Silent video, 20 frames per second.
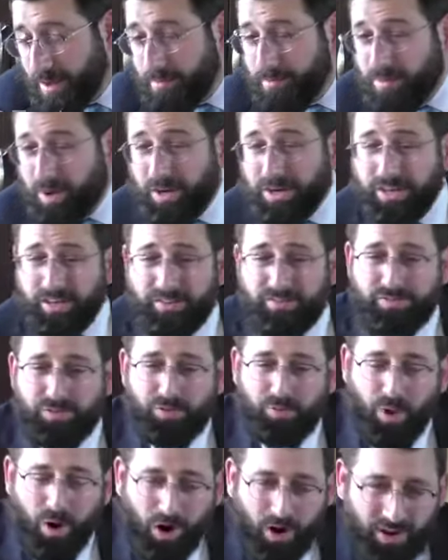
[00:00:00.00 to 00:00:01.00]
But if
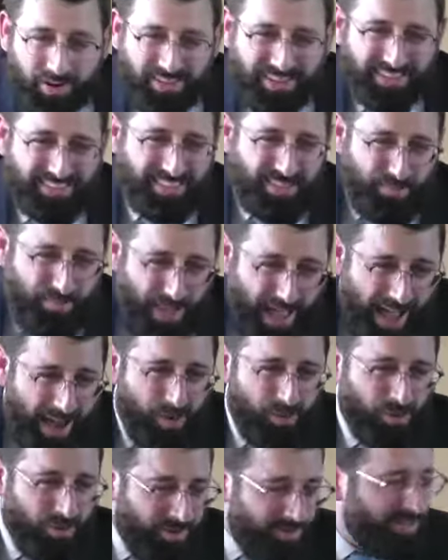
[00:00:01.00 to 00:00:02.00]
you harness the
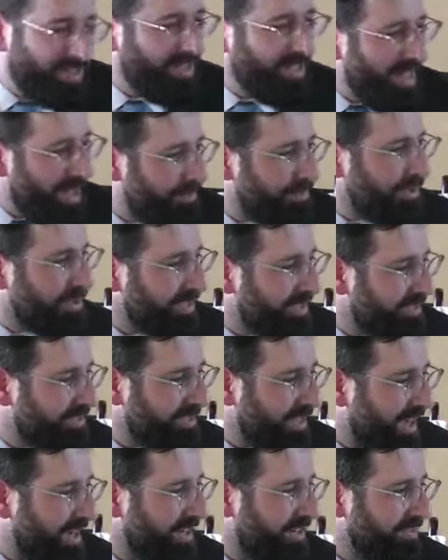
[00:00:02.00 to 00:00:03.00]
power of the leopard
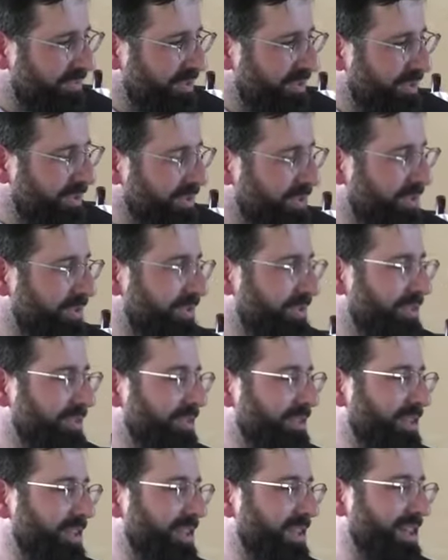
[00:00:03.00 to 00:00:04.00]
inside of you,
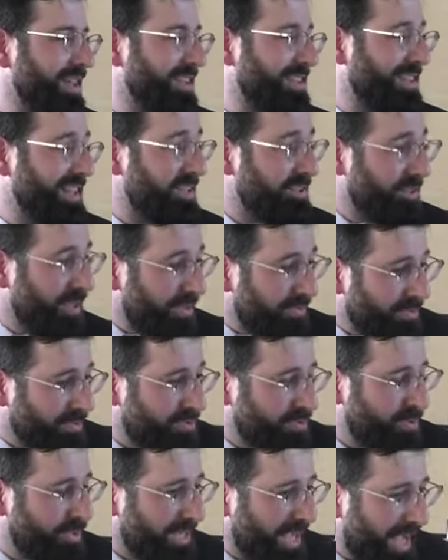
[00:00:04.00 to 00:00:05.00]
then you're able
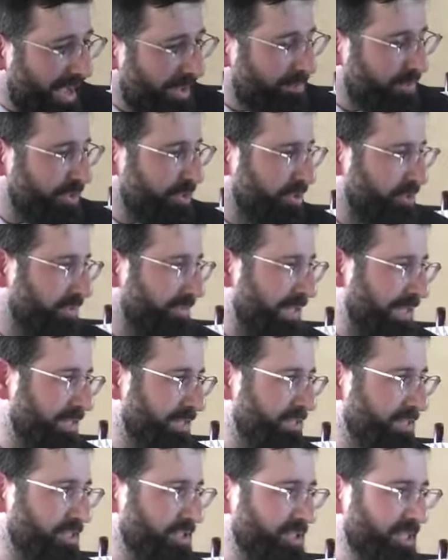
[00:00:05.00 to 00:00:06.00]
to accomplish
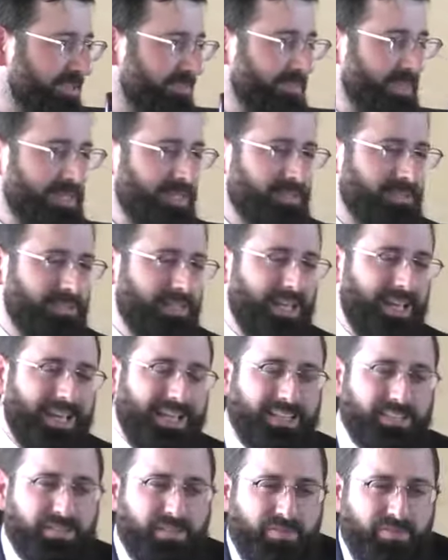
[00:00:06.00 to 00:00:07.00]
tremendous achievements.
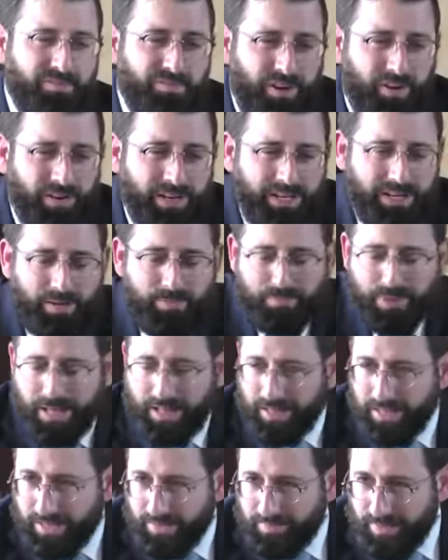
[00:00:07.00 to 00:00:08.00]
It's a very
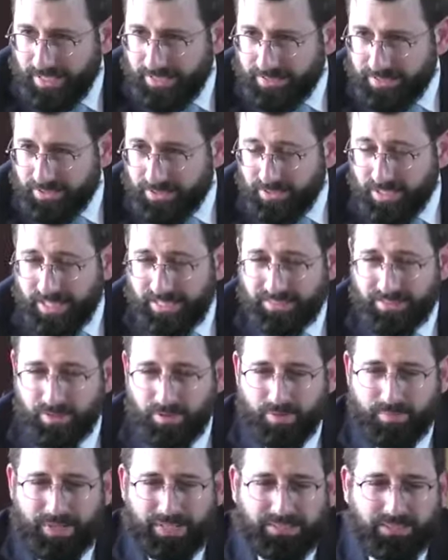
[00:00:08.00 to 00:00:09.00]
compelling message. It's
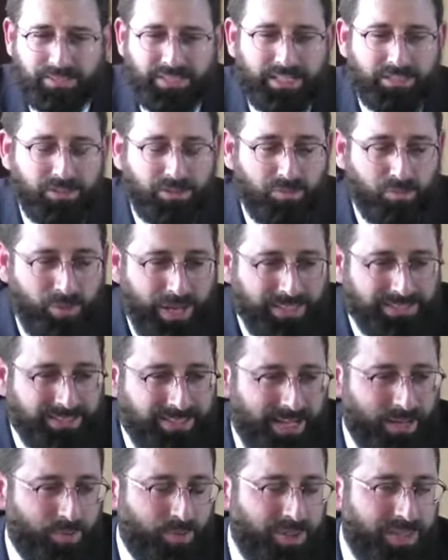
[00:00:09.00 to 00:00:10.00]
a message that should
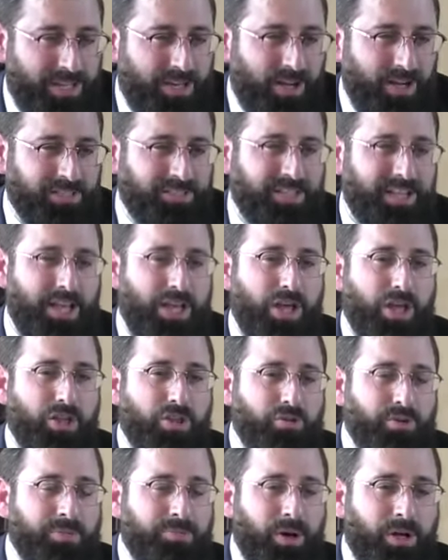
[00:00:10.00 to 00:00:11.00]
resonate within us.
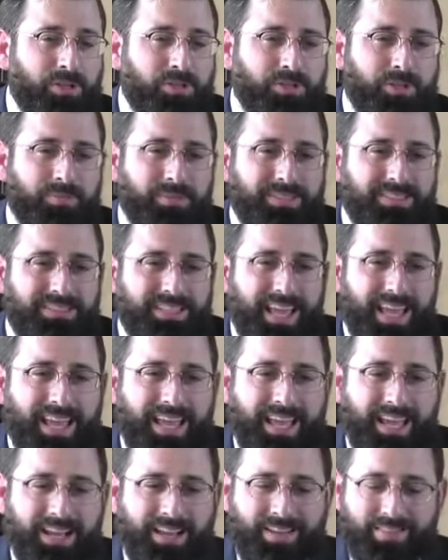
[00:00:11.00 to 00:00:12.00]
The Rebbeinu Shalom is
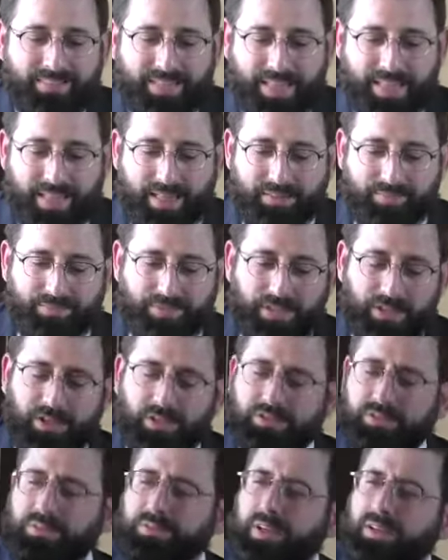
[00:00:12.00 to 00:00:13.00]
saying, you know,
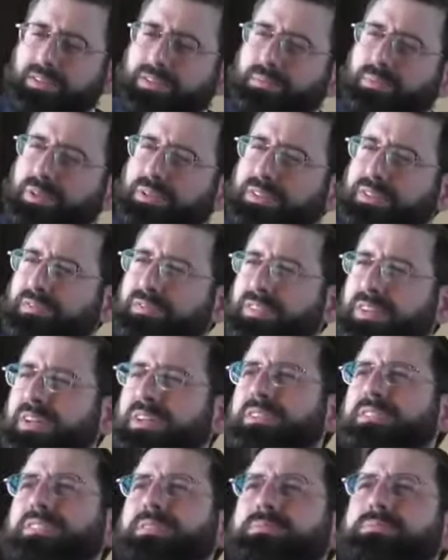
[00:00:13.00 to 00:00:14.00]
sometimes a person
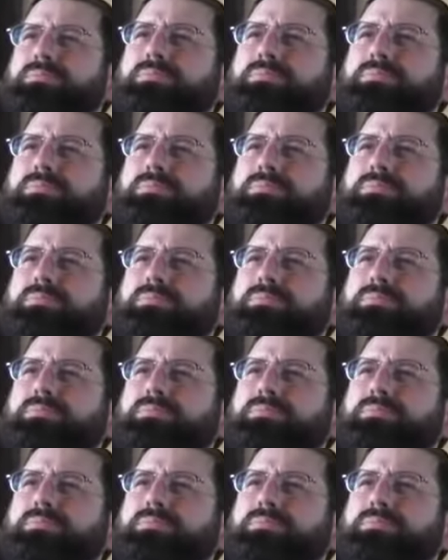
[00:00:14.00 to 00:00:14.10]
feels,